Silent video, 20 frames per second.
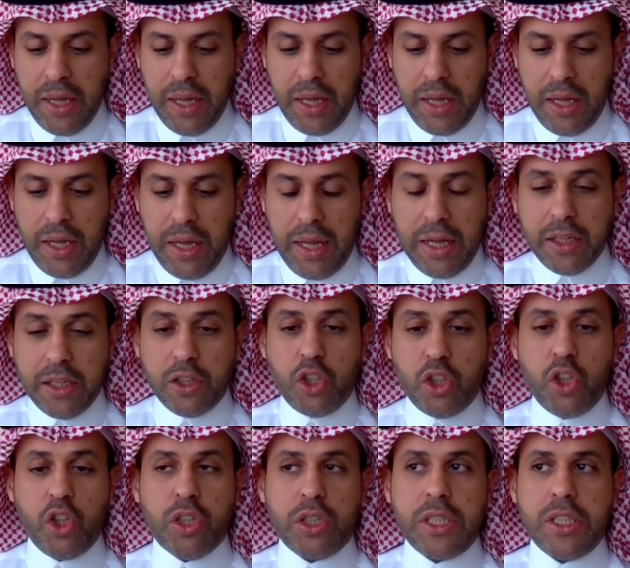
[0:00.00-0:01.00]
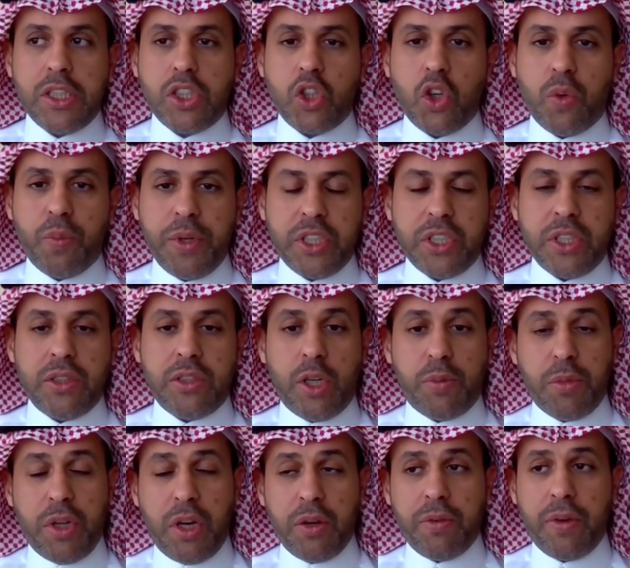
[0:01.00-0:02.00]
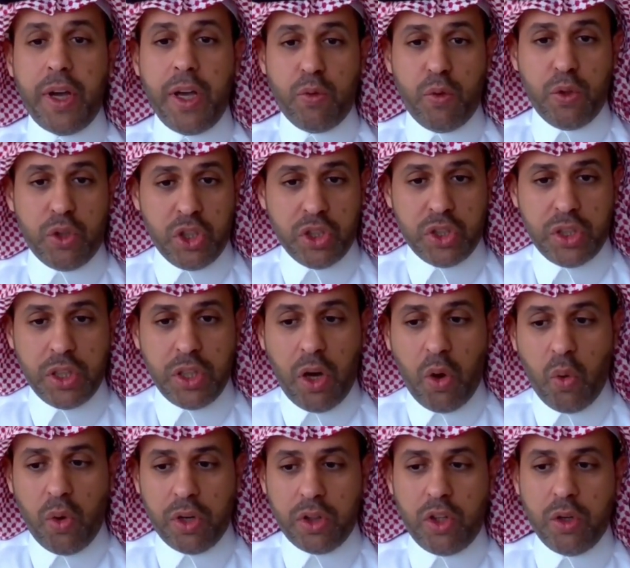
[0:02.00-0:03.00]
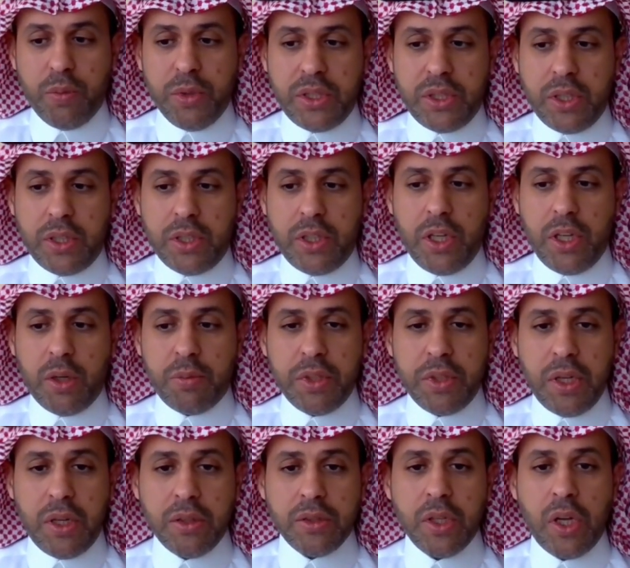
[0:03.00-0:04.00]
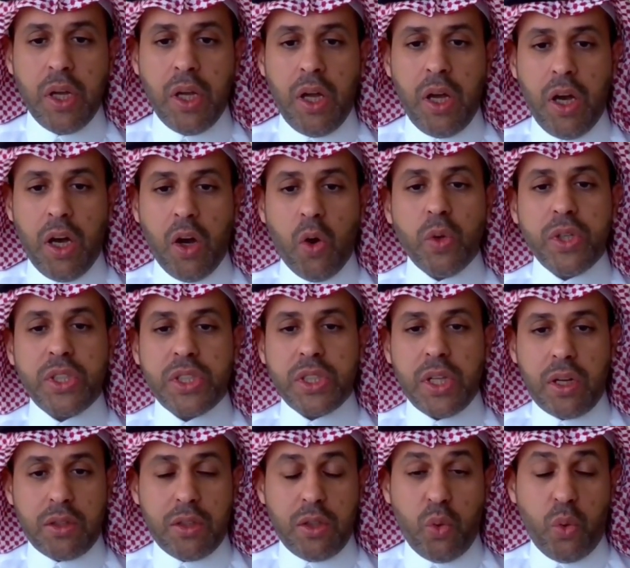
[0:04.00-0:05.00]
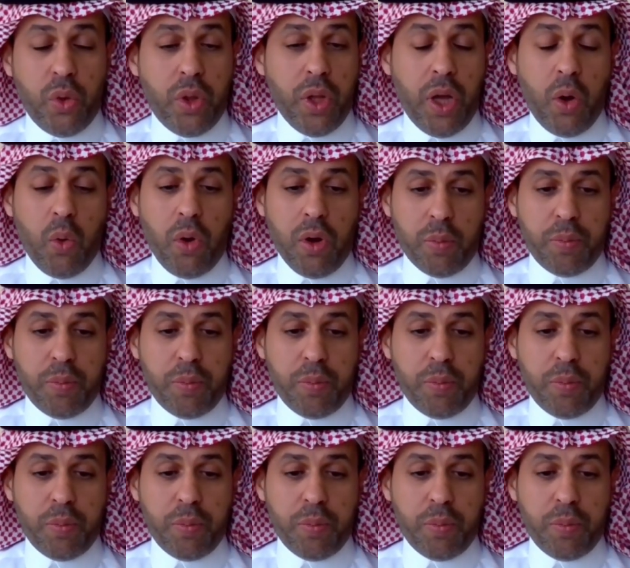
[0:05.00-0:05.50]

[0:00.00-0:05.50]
And since you mentioned Terminal 5, which is our domestic terminal, we started with our